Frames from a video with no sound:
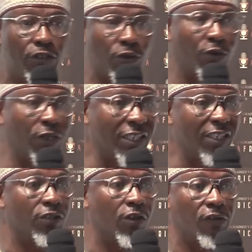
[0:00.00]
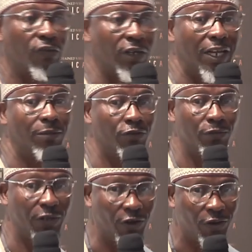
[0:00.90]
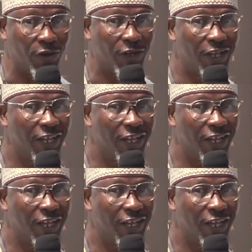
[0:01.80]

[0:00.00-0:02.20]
So it is not for them to belong.